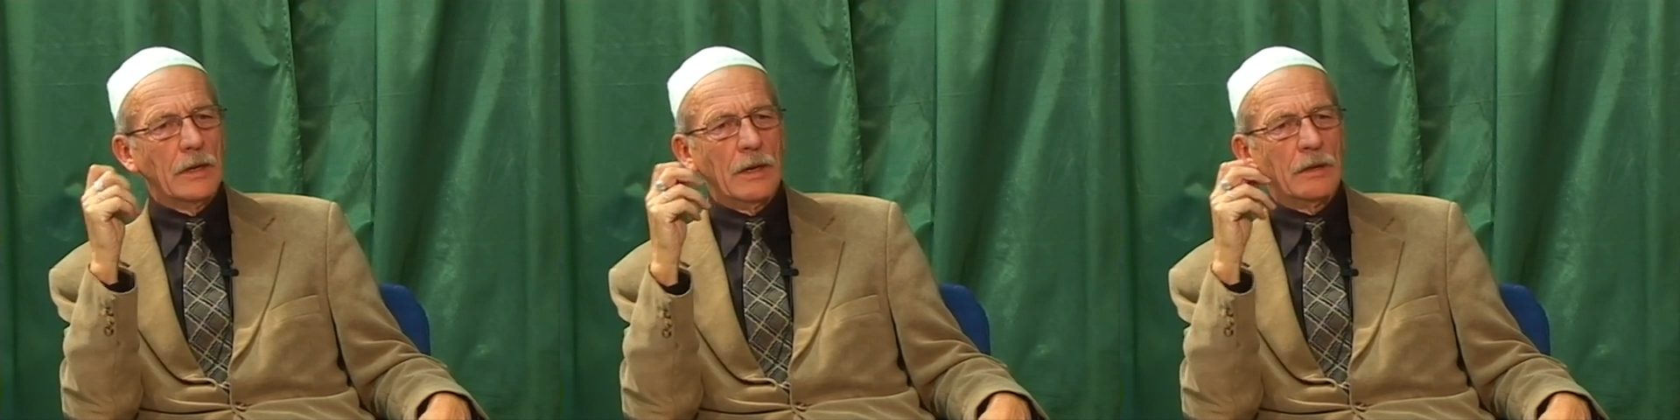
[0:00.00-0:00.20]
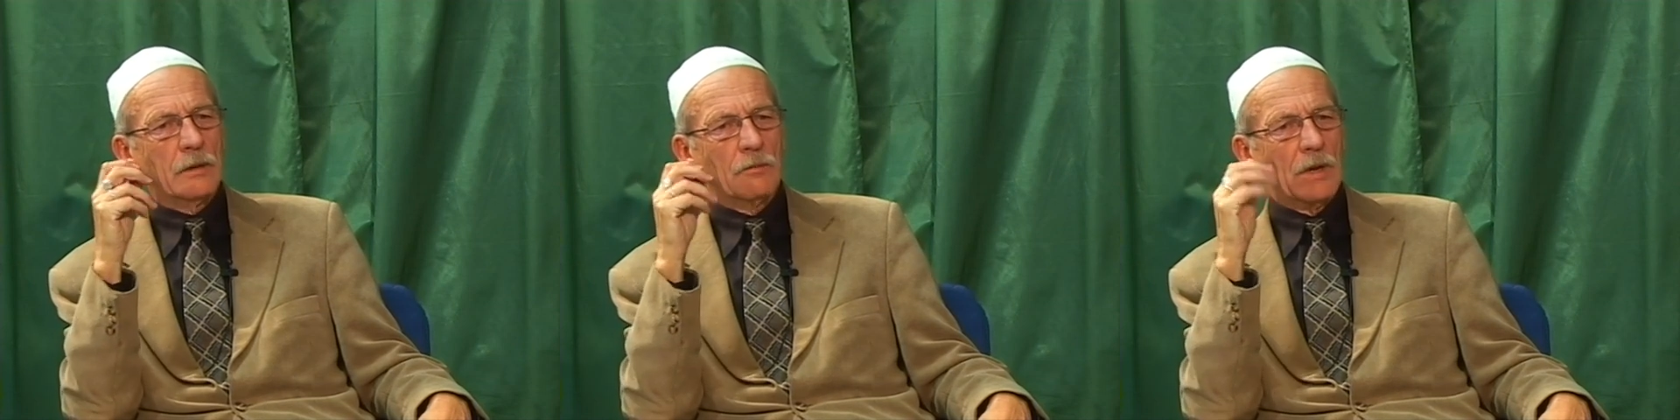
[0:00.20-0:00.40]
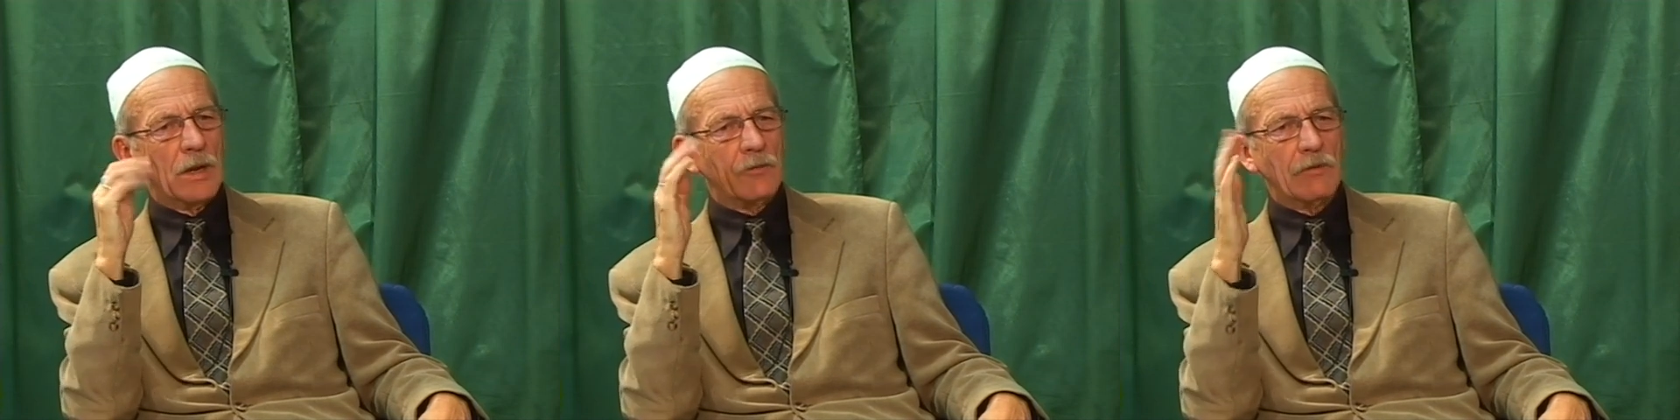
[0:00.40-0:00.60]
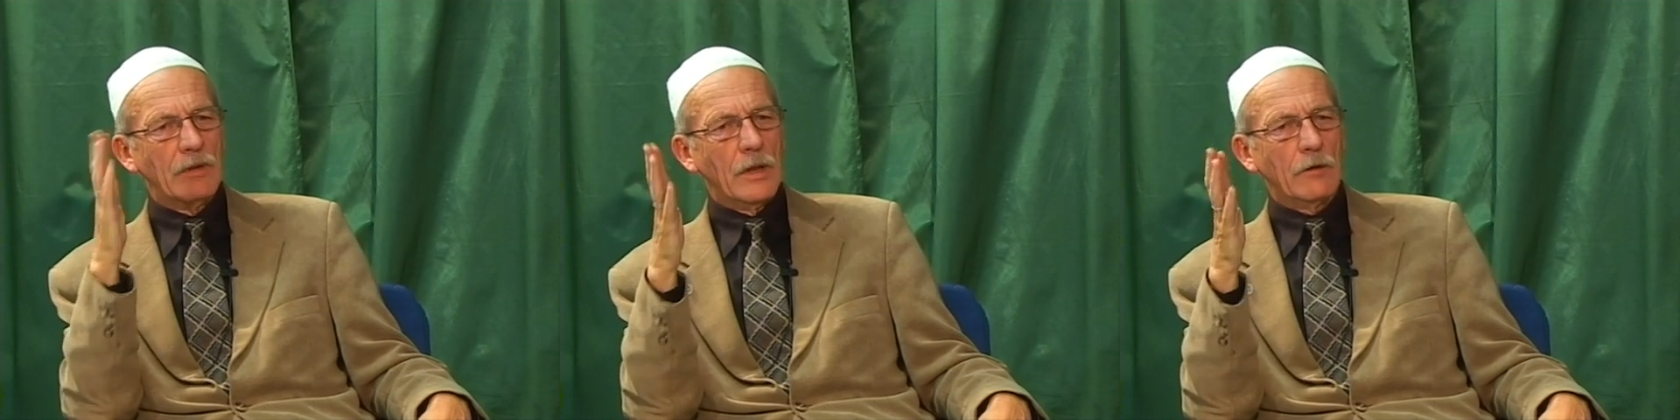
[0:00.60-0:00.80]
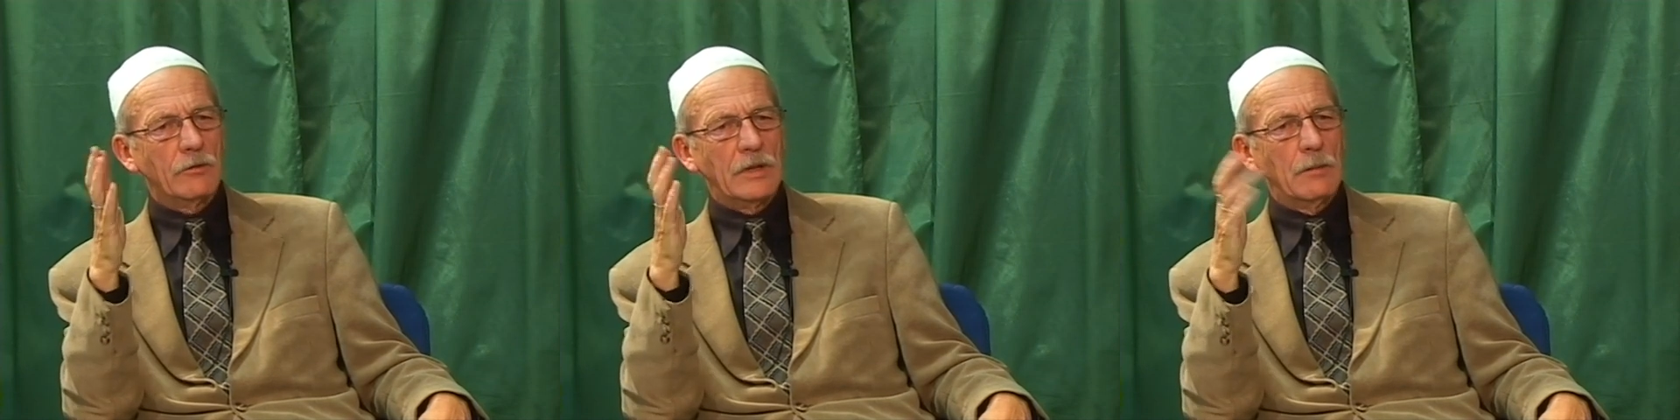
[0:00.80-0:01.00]
And
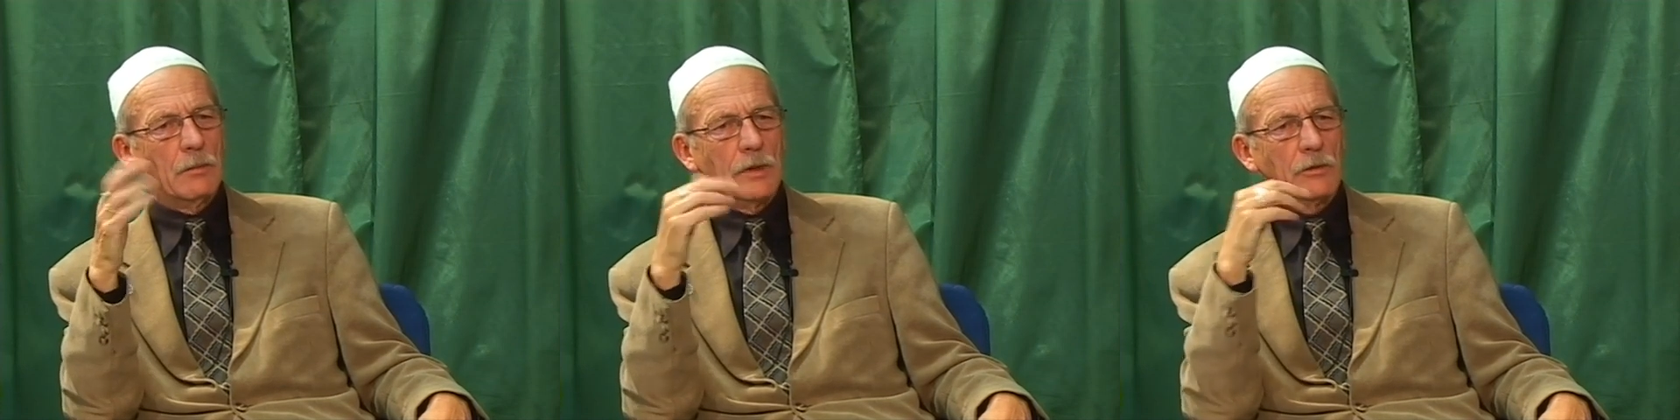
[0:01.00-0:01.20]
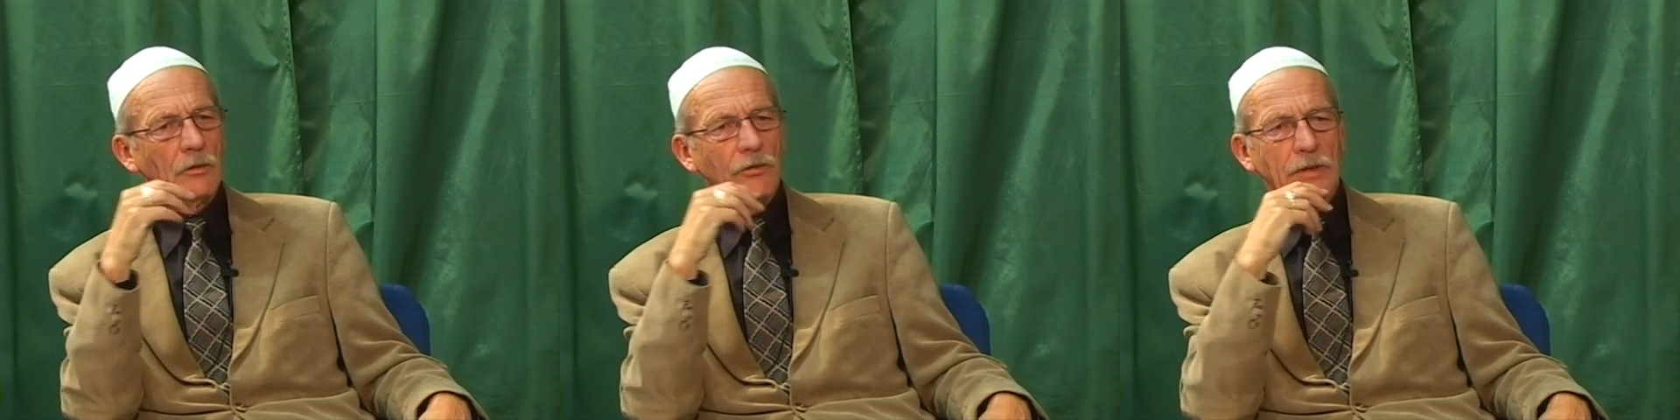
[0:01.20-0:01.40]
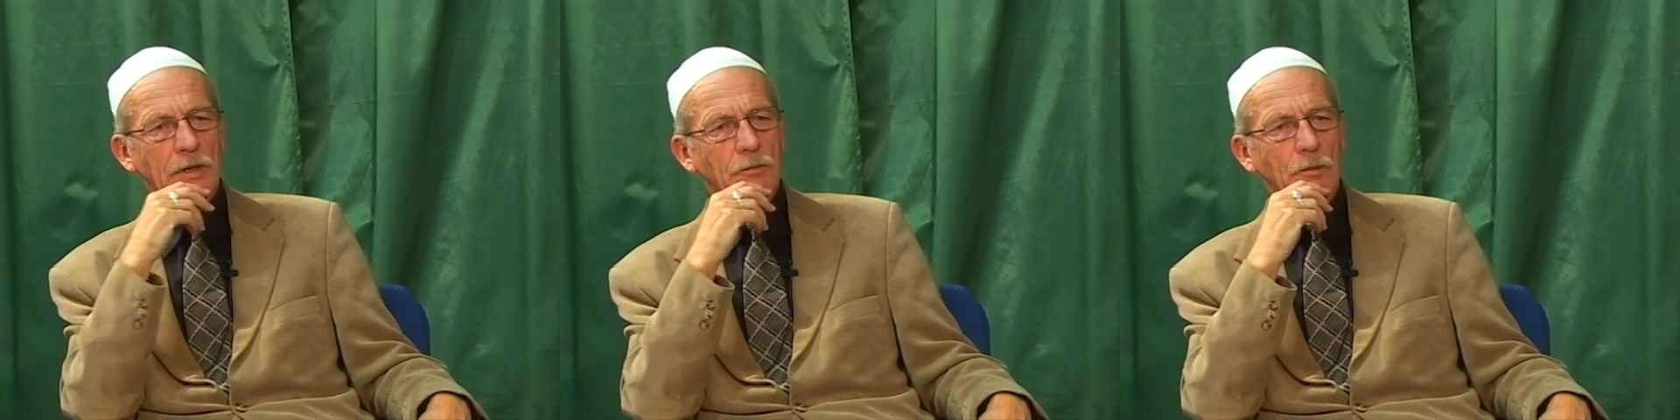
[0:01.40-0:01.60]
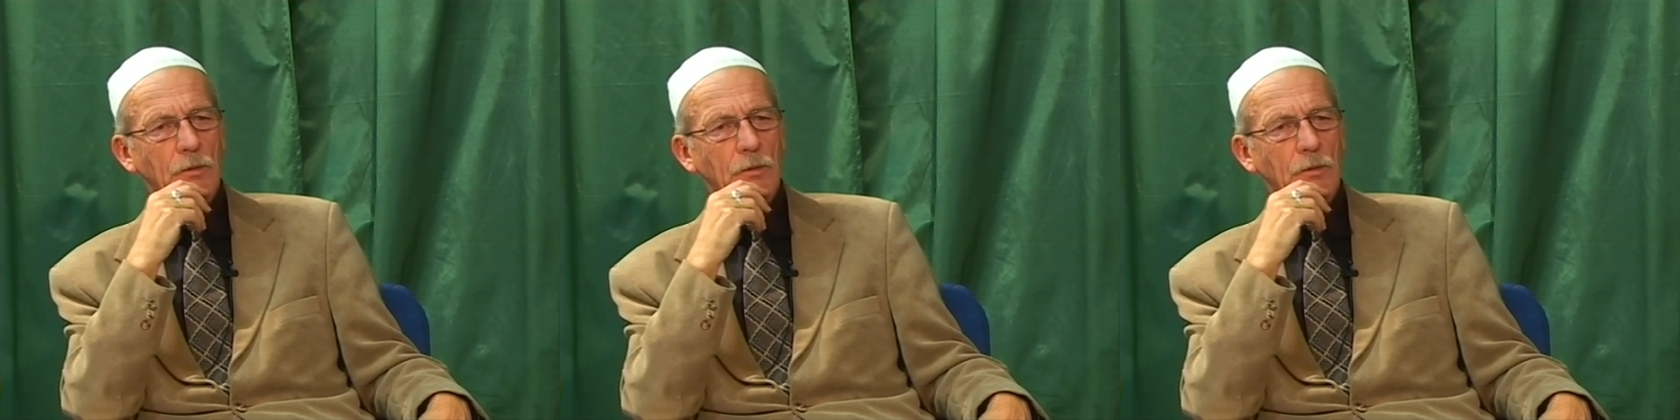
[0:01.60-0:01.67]
without him, I don't think